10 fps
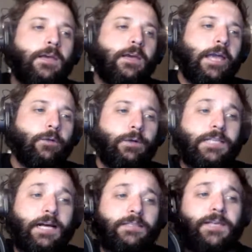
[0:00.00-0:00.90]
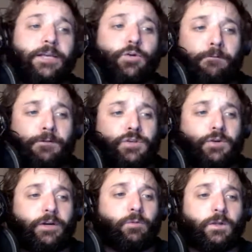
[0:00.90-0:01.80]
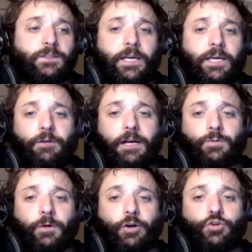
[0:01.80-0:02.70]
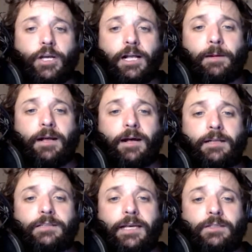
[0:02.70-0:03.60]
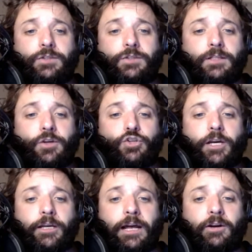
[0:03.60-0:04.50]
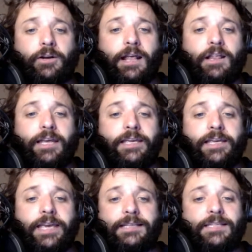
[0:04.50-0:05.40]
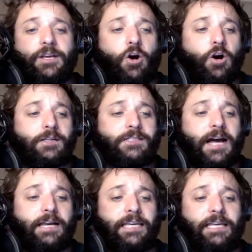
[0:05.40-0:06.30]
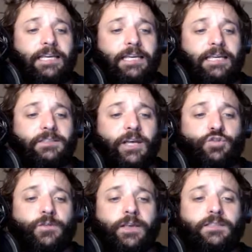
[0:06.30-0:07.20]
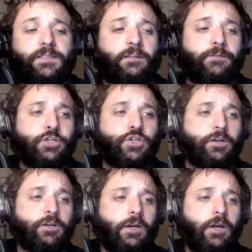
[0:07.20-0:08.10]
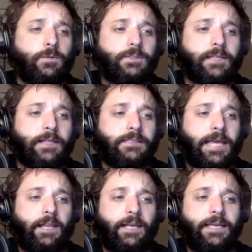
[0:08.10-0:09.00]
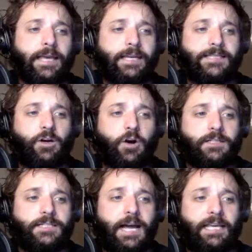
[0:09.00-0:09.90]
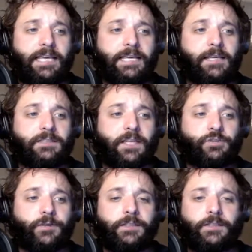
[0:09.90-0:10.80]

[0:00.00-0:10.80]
Anyways, guys, thank you all for tuning in once again. If you guys want to go check out my content, you guys can go check it out at linktr.ee/fantasy intervention. Once again, that's linktr.ee/fantasy